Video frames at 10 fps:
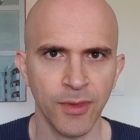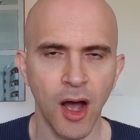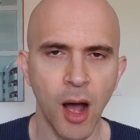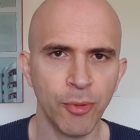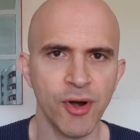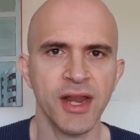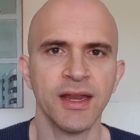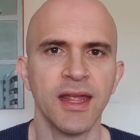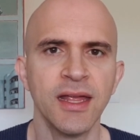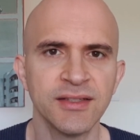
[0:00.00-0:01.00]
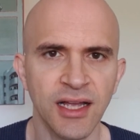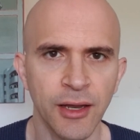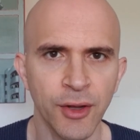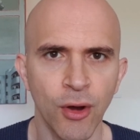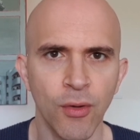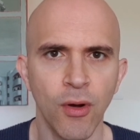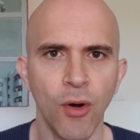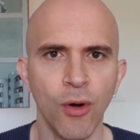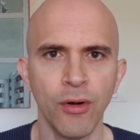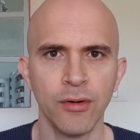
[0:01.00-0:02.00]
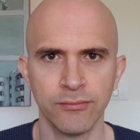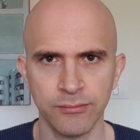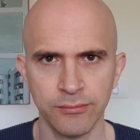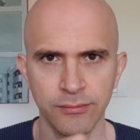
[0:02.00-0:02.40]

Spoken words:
operating in Delano or